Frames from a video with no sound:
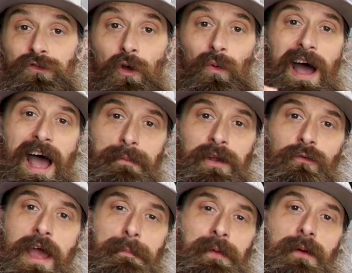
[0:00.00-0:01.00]
So I'm gonna
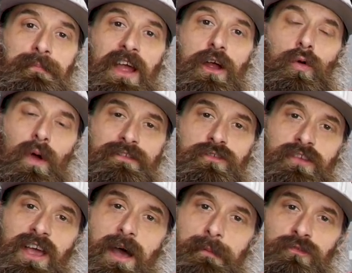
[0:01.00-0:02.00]
wrap it up there. Questions,
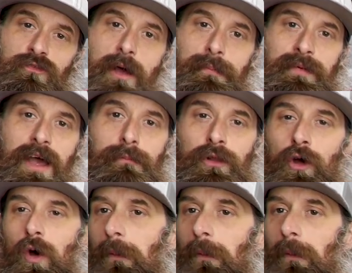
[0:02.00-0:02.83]
comments, drop them down below.